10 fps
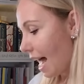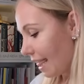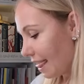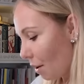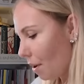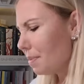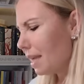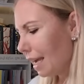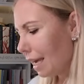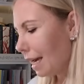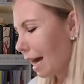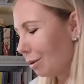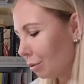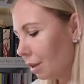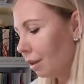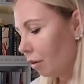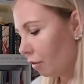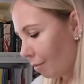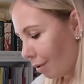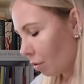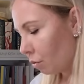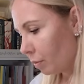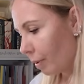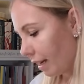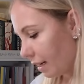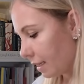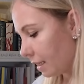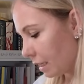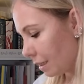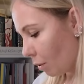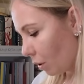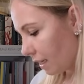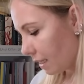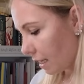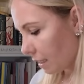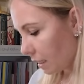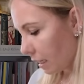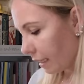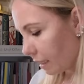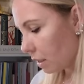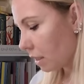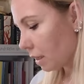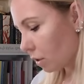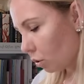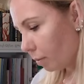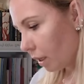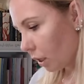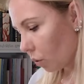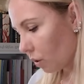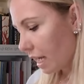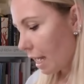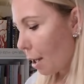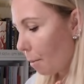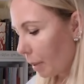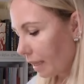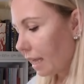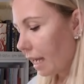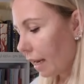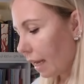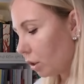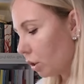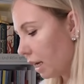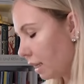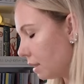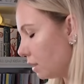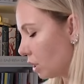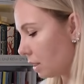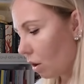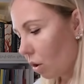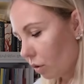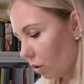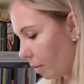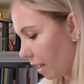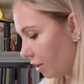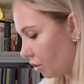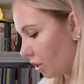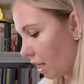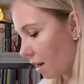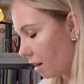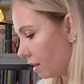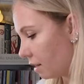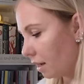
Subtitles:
And now I'm thinking I would love more woodpeckers in a smaller sizes, like this size could be cute, but then it's just on your page there.